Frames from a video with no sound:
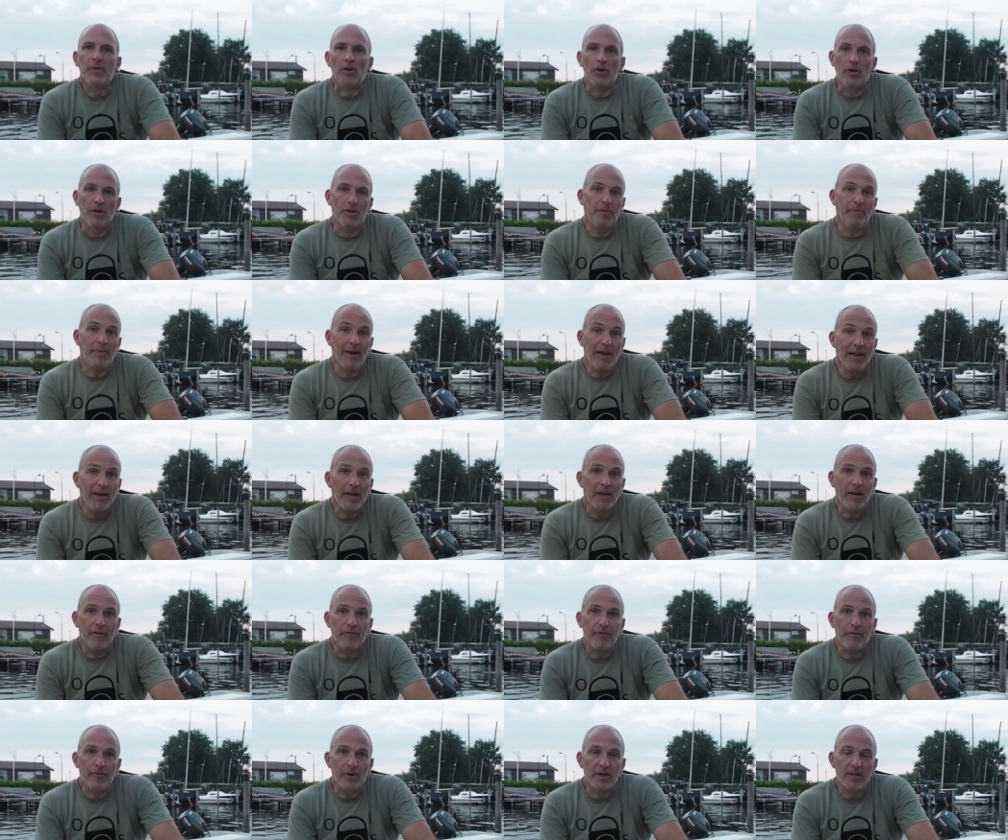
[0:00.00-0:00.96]
On the
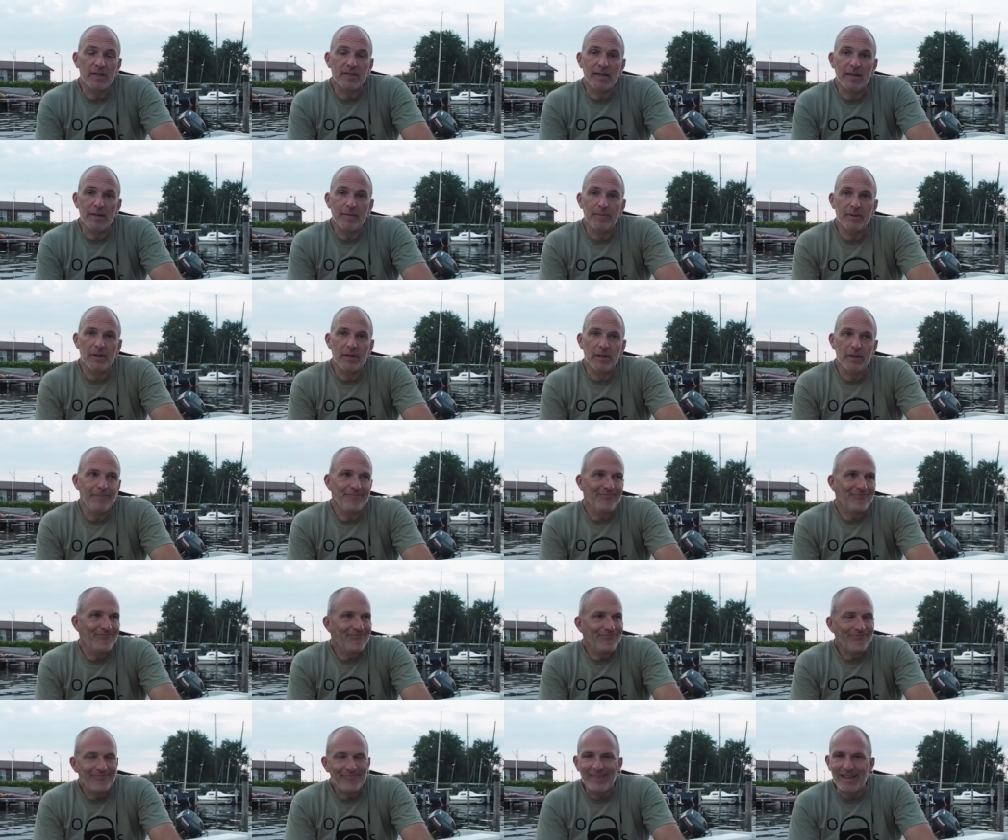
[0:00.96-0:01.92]
Bayliner, for example,
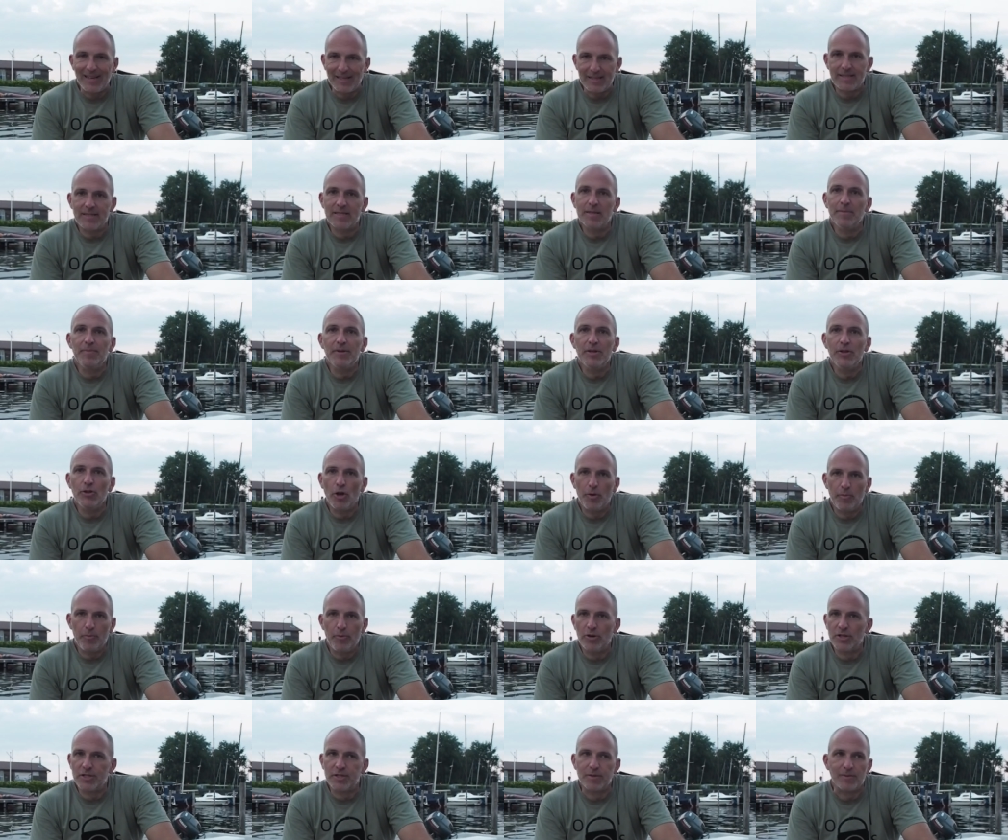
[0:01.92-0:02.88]
that's simply not
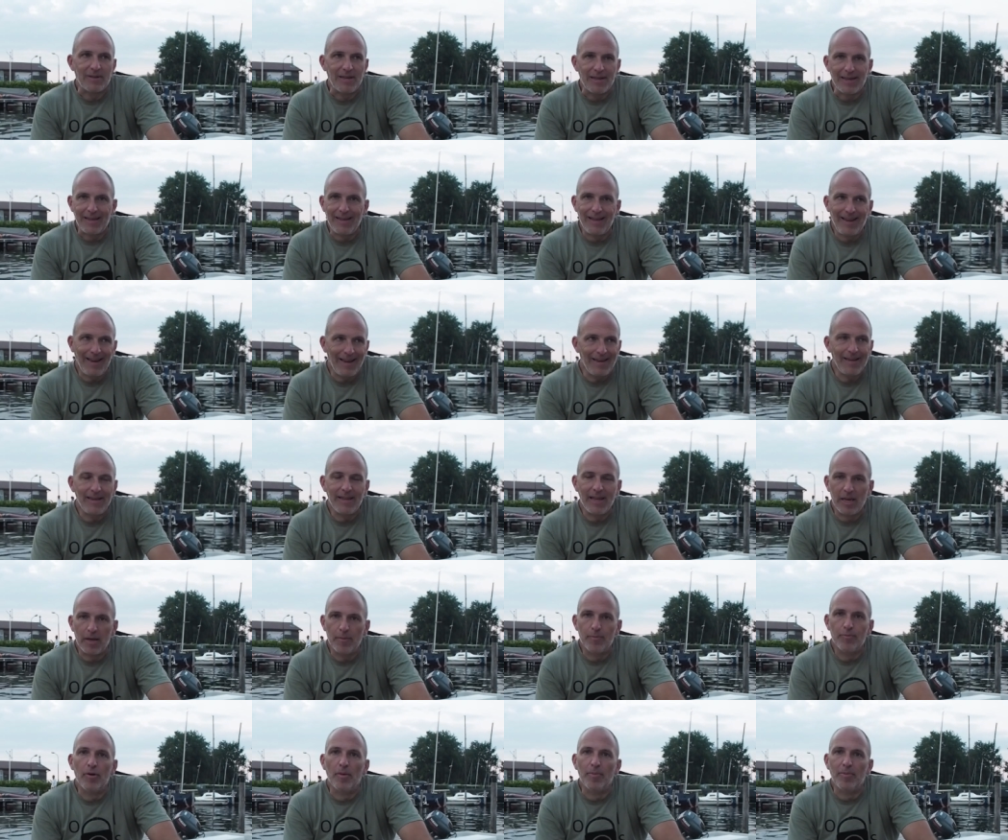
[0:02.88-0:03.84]
possible. I can't get
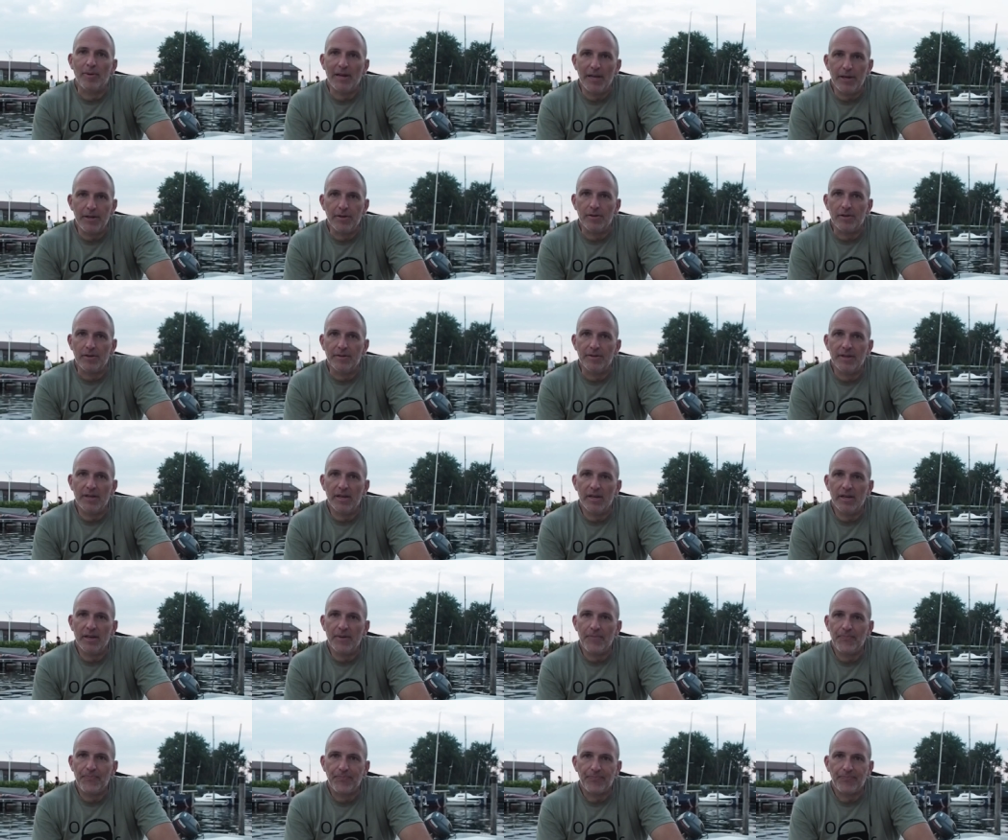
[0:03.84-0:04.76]
a proper ladder on there.